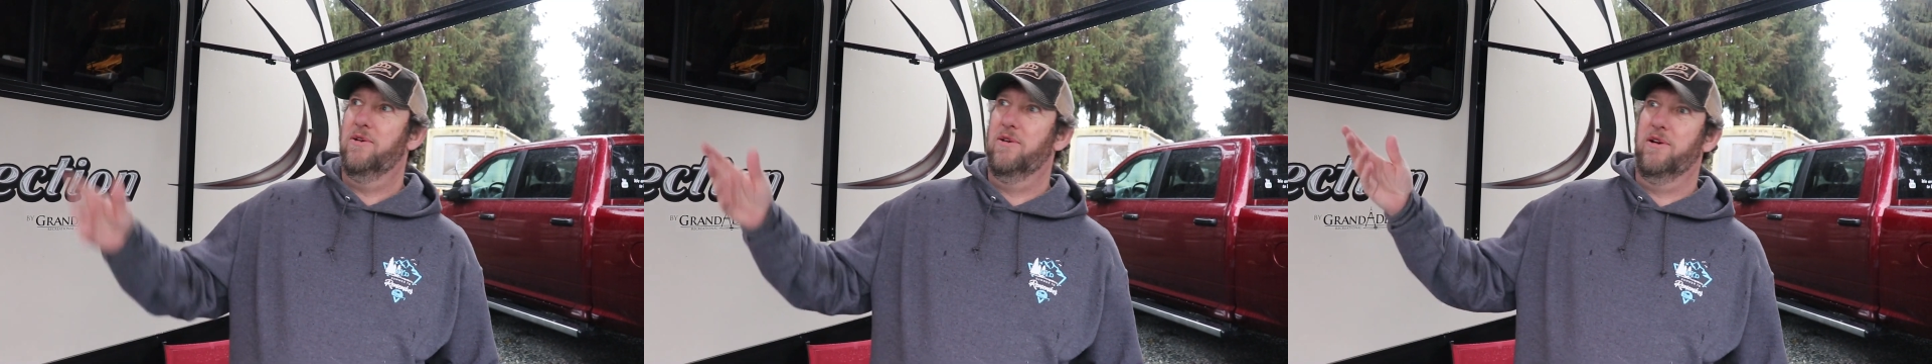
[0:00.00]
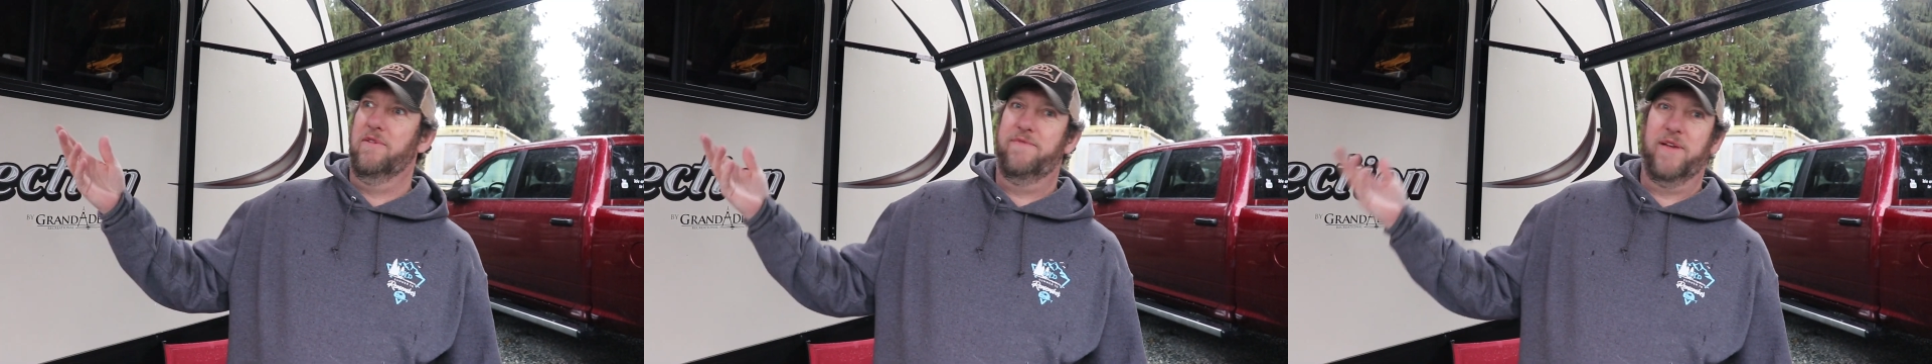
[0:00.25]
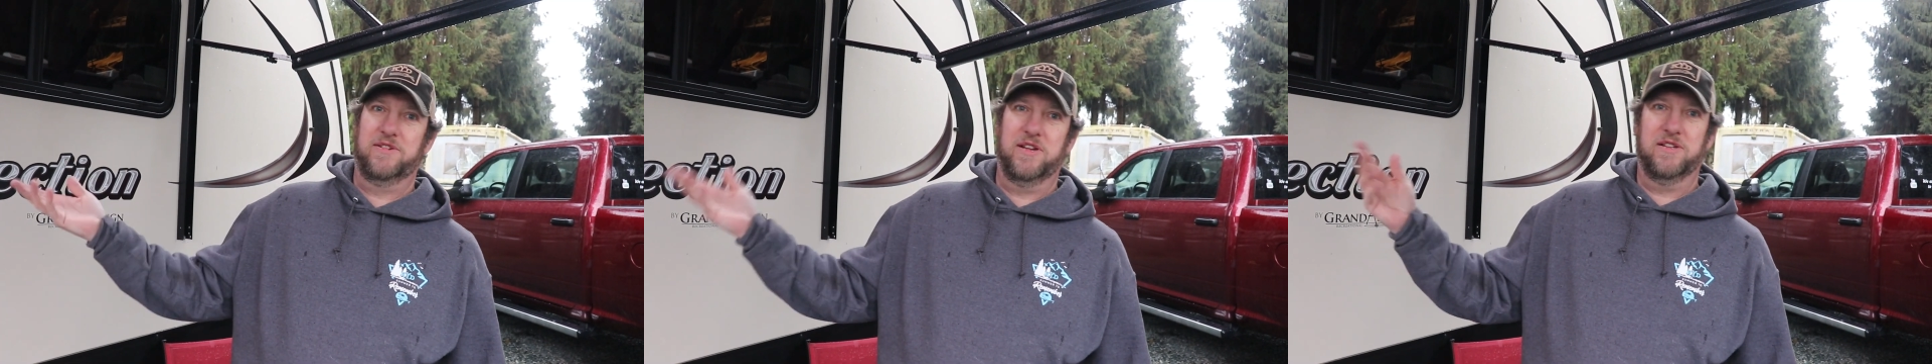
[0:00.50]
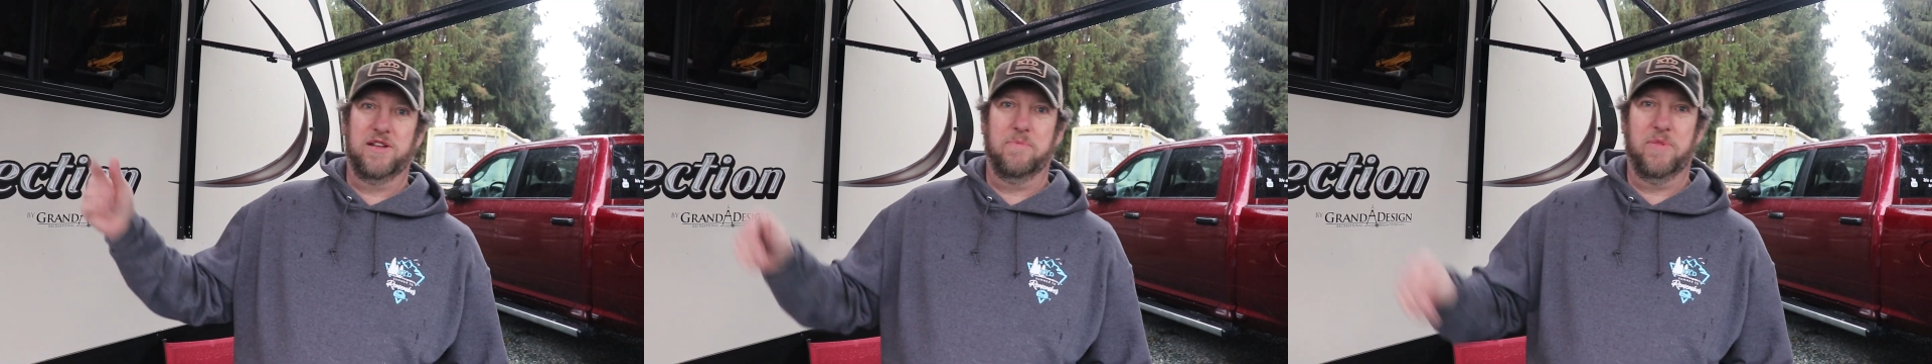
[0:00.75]
or
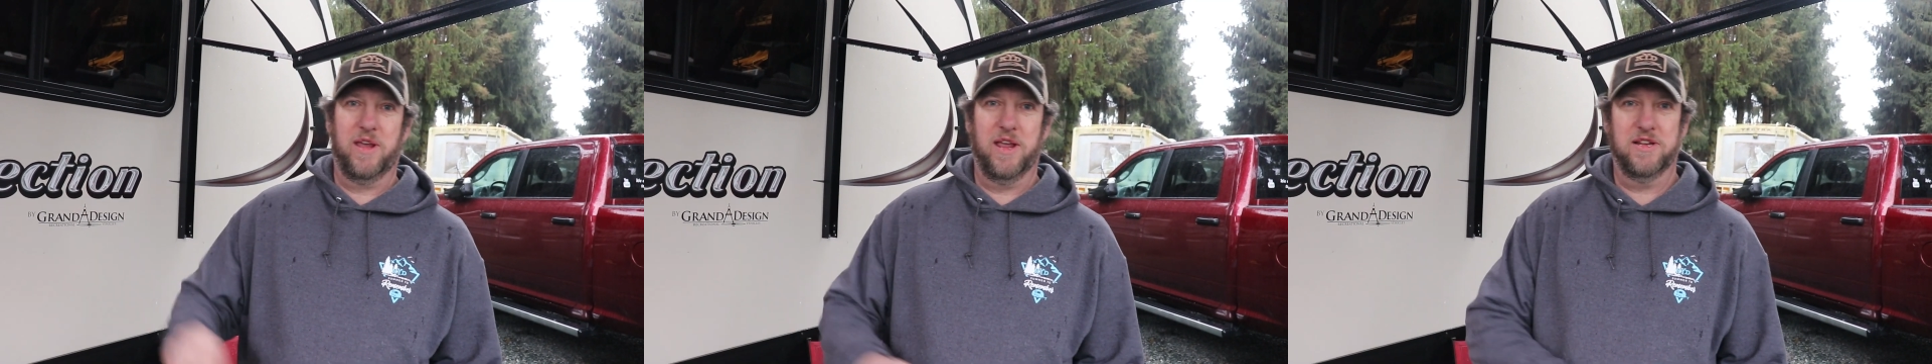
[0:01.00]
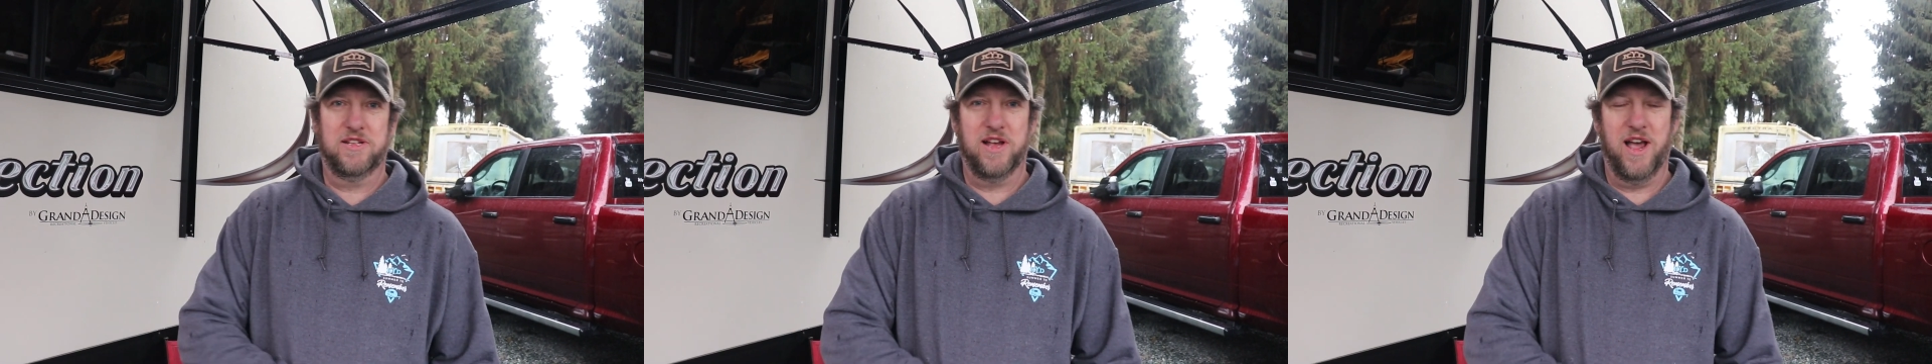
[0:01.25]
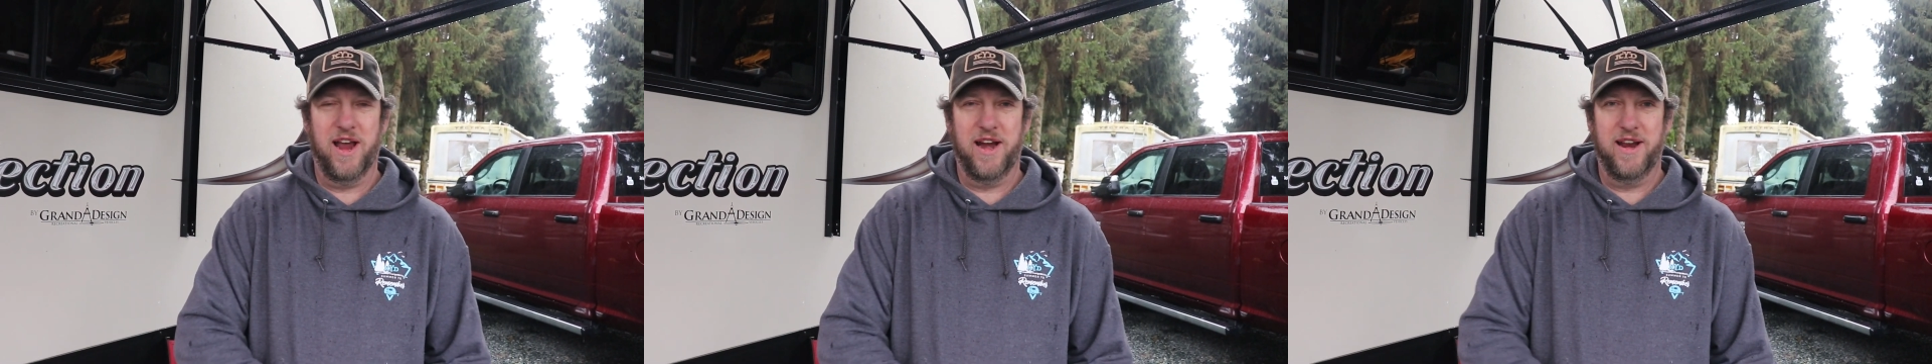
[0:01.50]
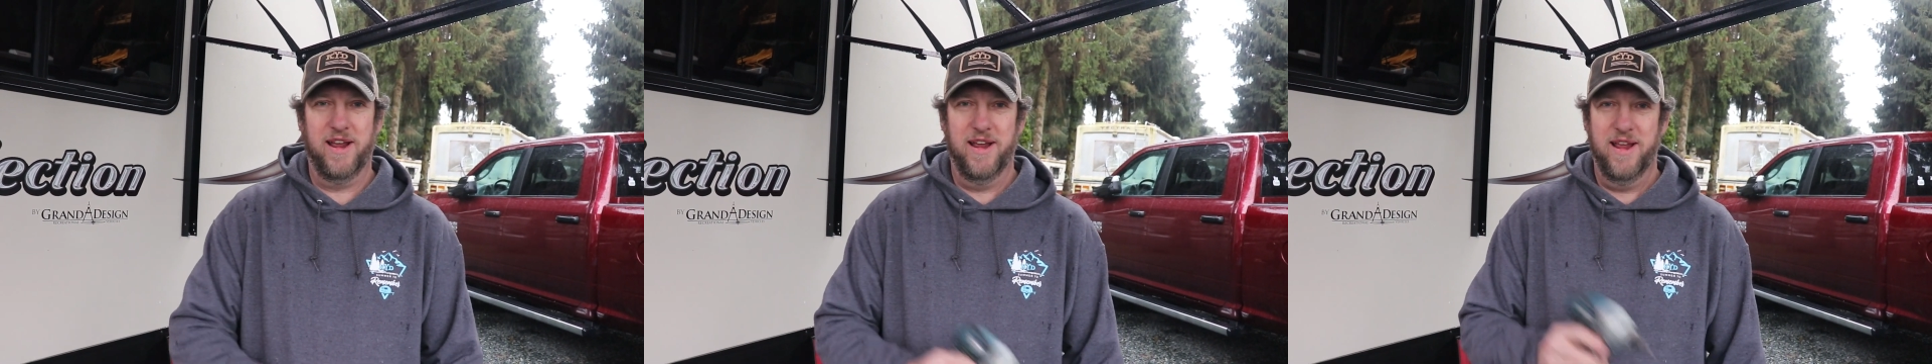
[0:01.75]
fixing something inside.